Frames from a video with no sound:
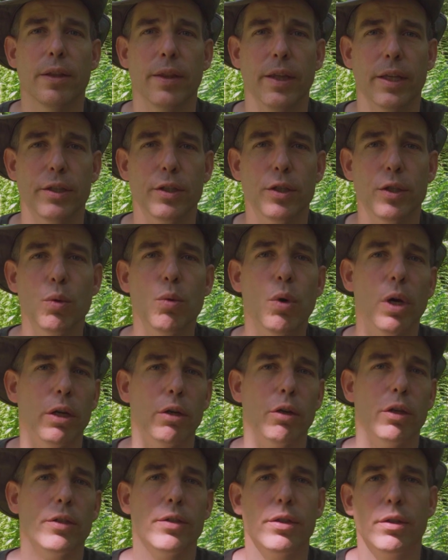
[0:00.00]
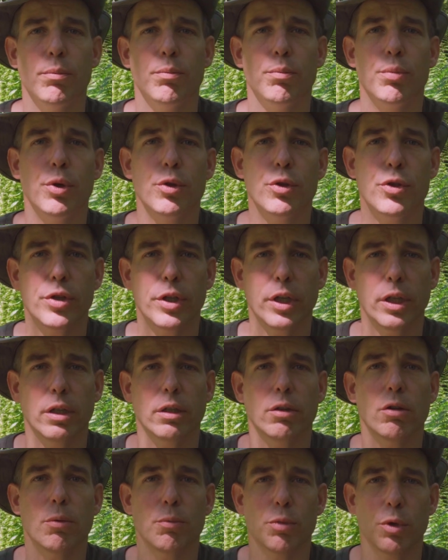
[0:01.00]
that you are not pushing
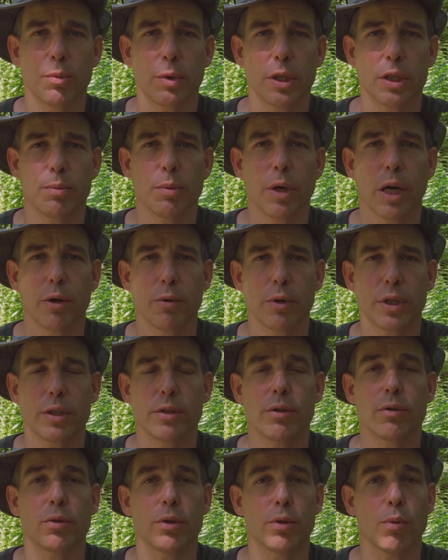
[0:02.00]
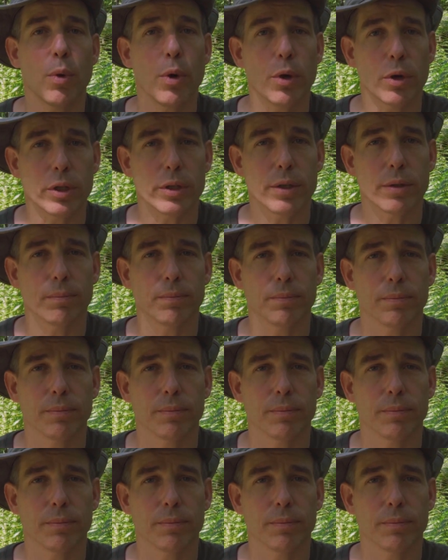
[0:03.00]
compromised binaries to the world.